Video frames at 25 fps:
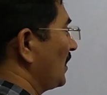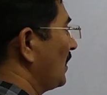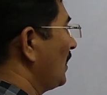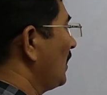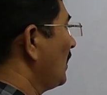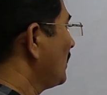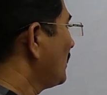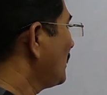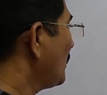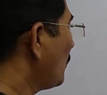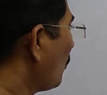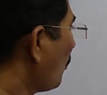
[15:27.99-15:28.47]

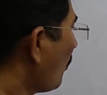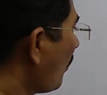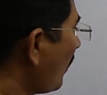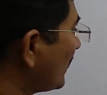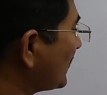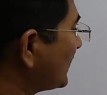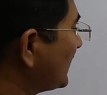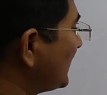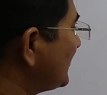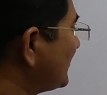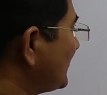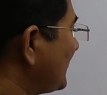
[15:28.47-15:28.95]
Now what
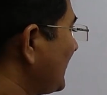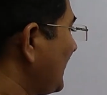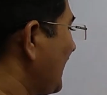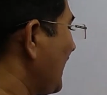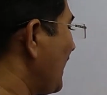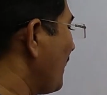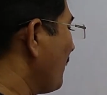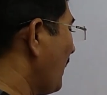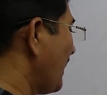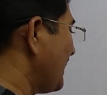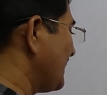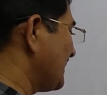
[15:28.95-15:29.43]
is A
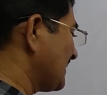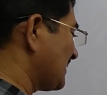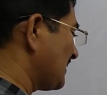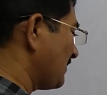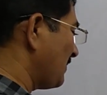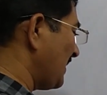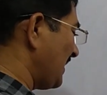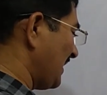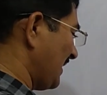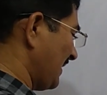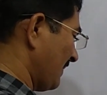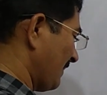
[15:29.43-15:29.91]
minus
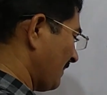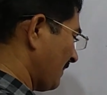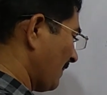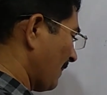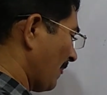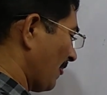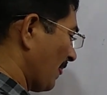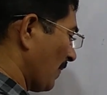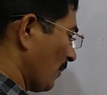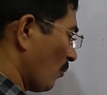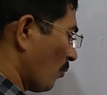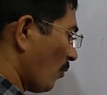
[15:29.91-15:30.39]
B?
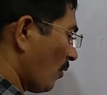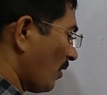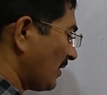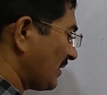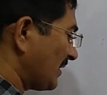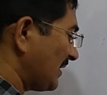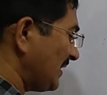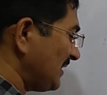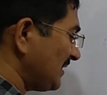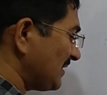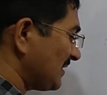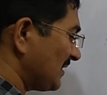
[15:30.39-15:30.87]
What
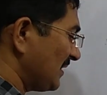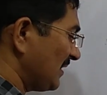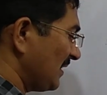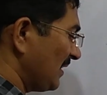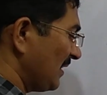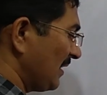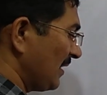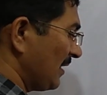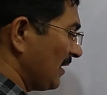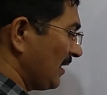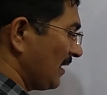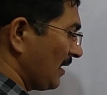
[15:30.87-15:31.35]
is
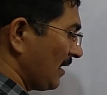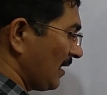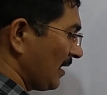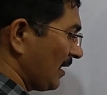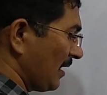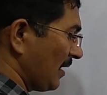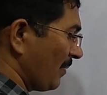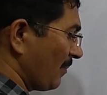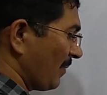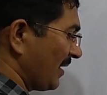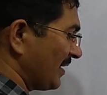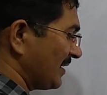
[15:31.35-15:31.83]
A
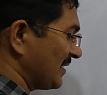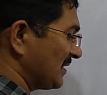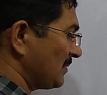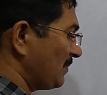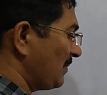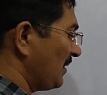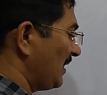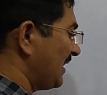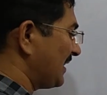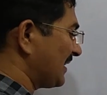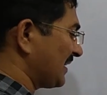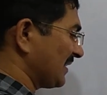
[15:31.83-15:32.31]
minus B?
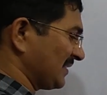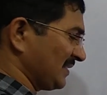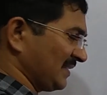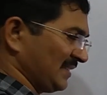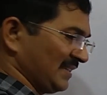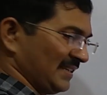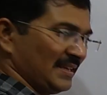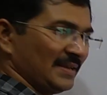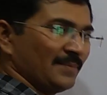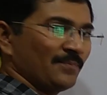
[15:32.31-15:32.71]
Let us see.